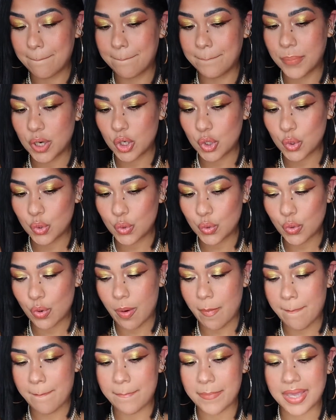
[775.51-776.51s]

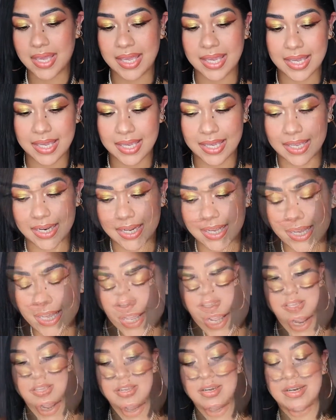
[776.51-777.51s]
Right
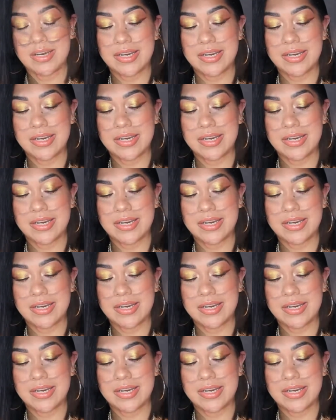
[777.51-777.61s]
here,